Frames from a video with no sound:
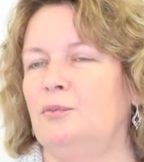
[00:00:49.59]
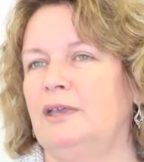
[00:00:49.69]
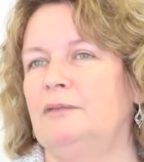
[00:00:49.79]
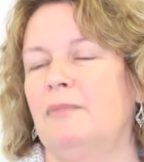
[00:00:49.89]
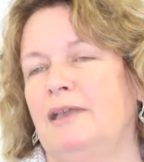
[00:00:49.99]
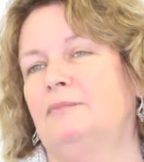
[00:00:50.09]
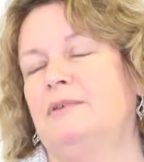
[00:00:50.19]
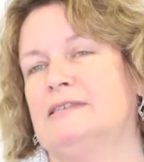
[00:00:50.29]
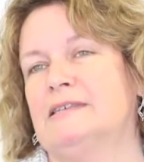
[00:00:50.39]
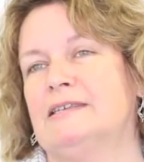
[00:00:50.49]
we mean
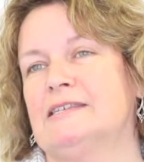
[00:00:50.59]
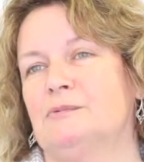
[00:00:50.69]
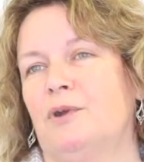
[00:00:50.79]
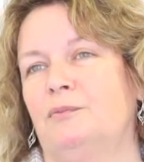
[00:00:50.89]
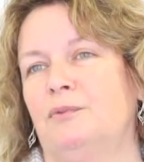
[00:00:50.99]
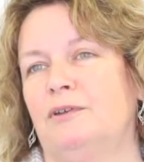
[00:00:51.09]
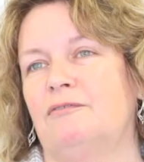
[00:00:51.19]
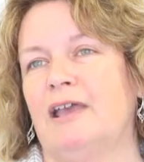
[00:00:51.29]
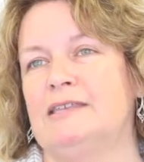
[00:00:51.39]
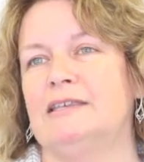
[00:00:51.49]
business when we're
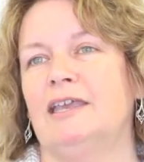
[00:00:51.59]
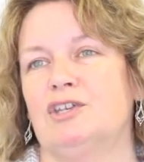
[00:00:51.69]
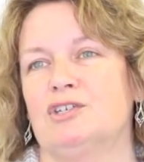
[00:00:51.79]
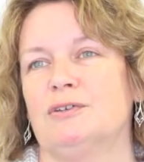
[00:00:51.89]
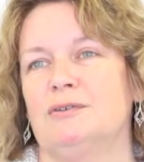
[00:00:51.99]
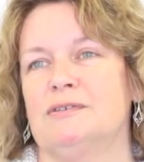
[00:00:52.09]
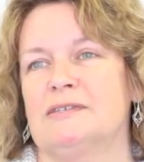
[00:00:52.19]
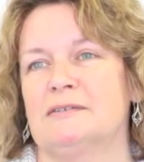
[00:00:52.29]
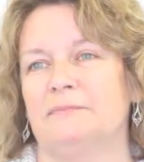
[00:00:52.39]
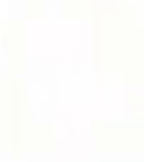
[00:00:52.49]
raising
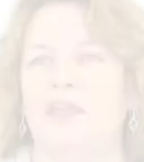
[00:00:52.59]
issues.